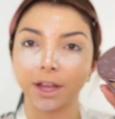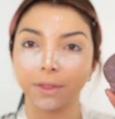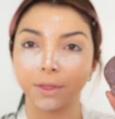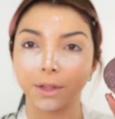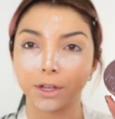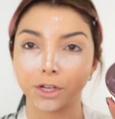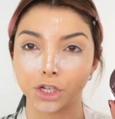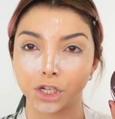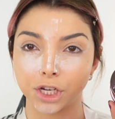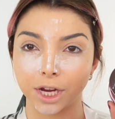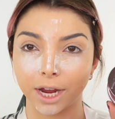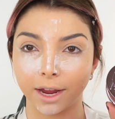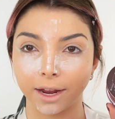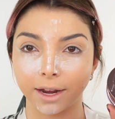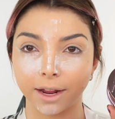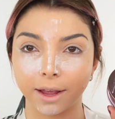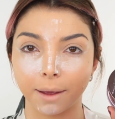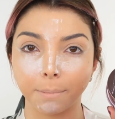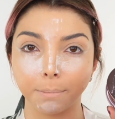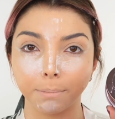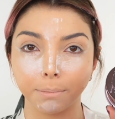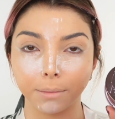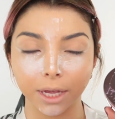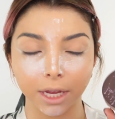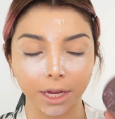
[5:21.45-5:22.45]
in the shade
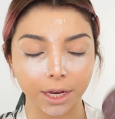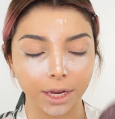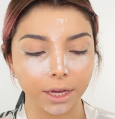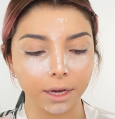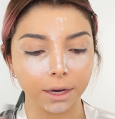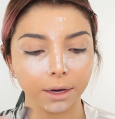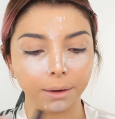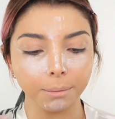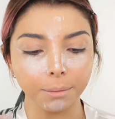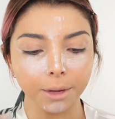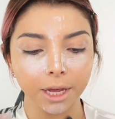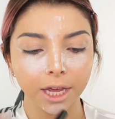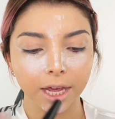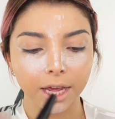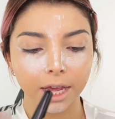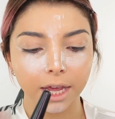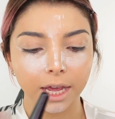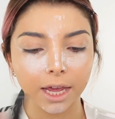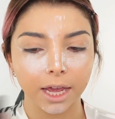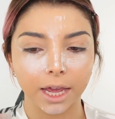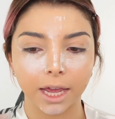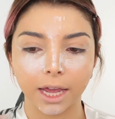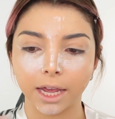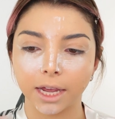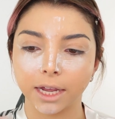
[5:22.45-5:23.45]
Medium,
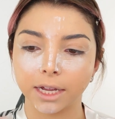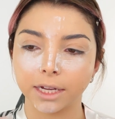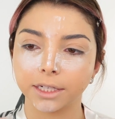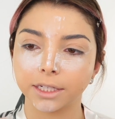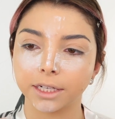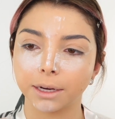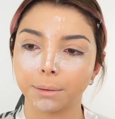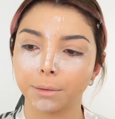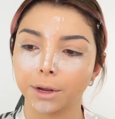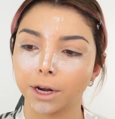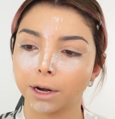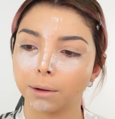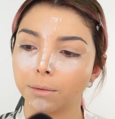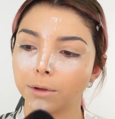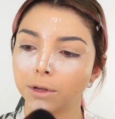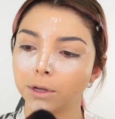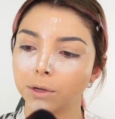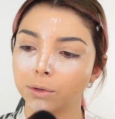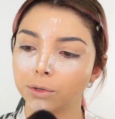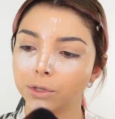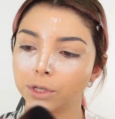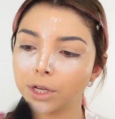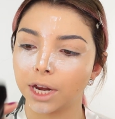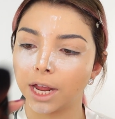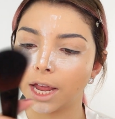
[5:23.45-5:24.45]
and I'm gonna be
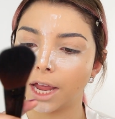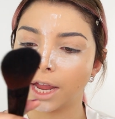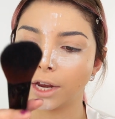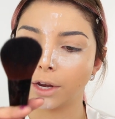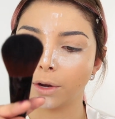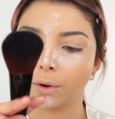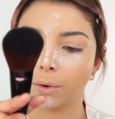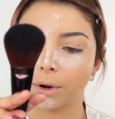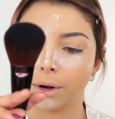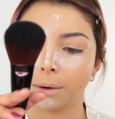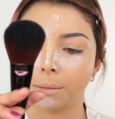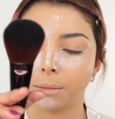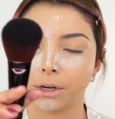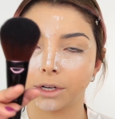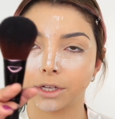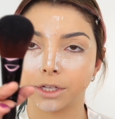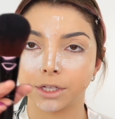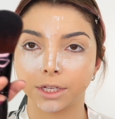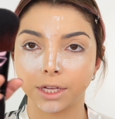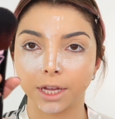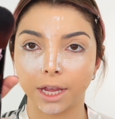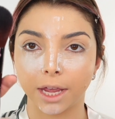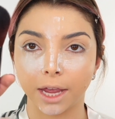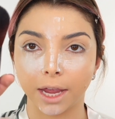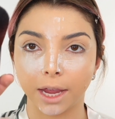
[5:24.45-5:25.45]
using a Laura
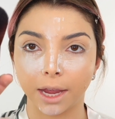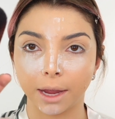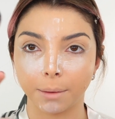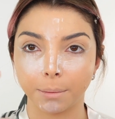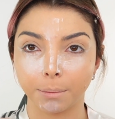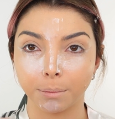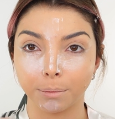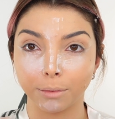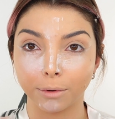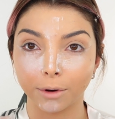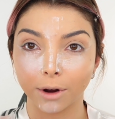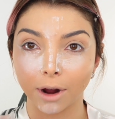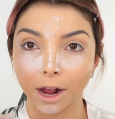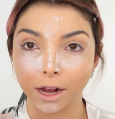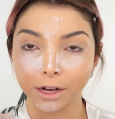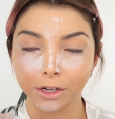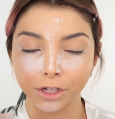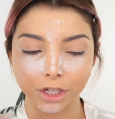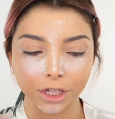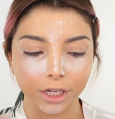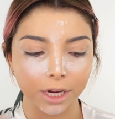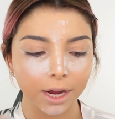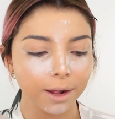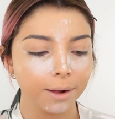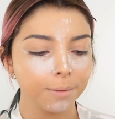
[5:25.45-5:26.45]
Mercier
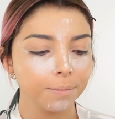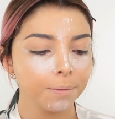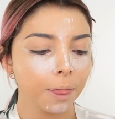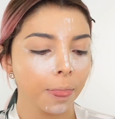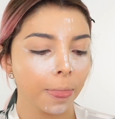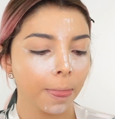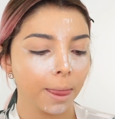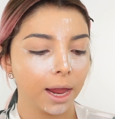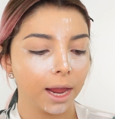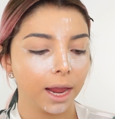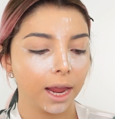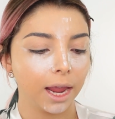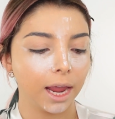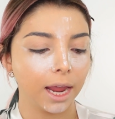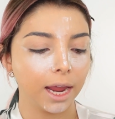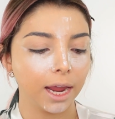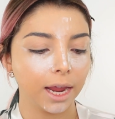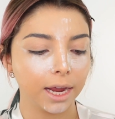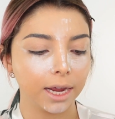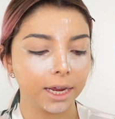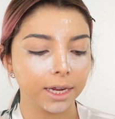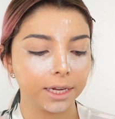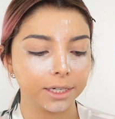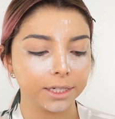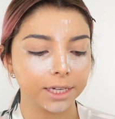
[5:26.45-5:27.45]
brush.
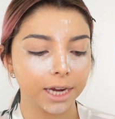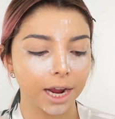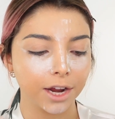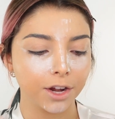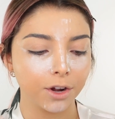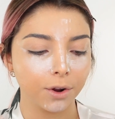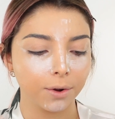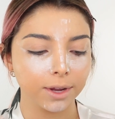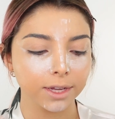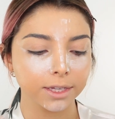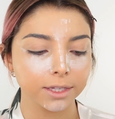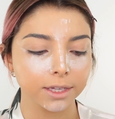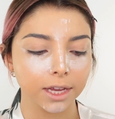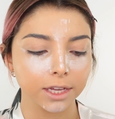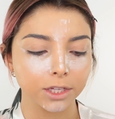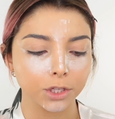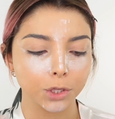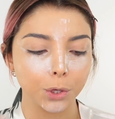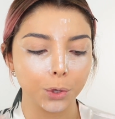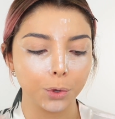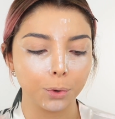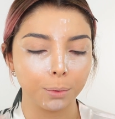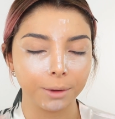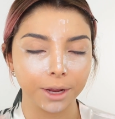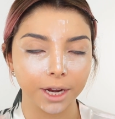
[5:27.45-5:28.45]
And I know it says
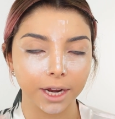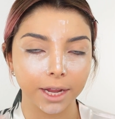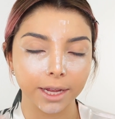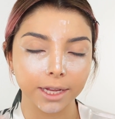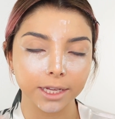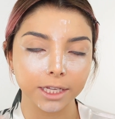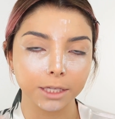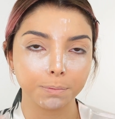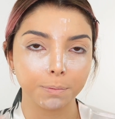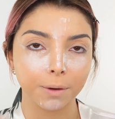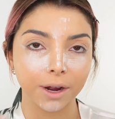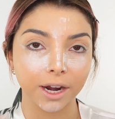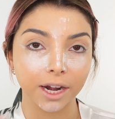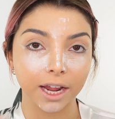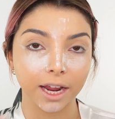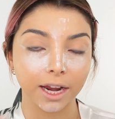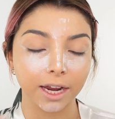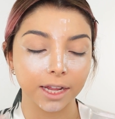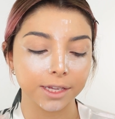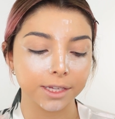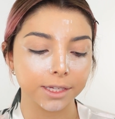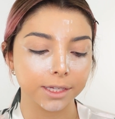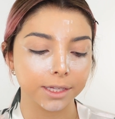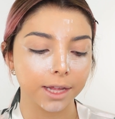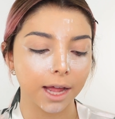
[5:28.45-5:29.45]
luminous, but it
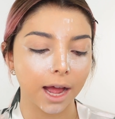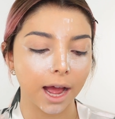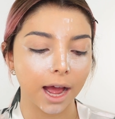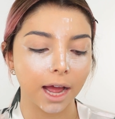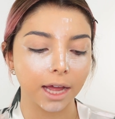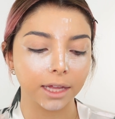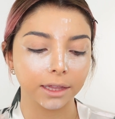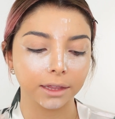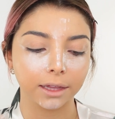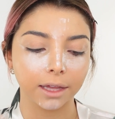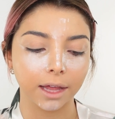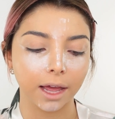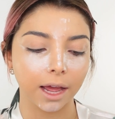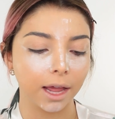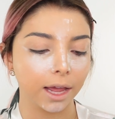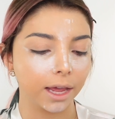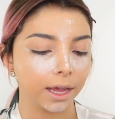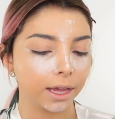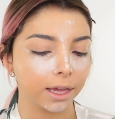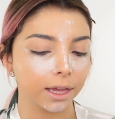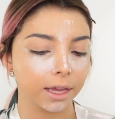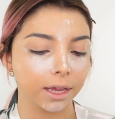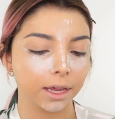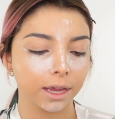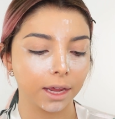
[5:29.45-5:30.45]
is not
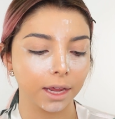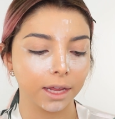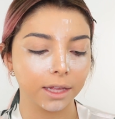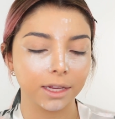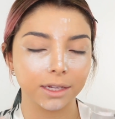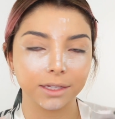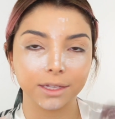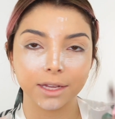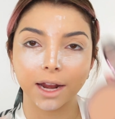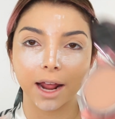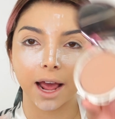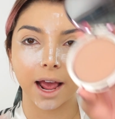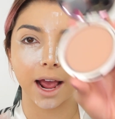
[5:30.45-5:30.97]
like, it doesn't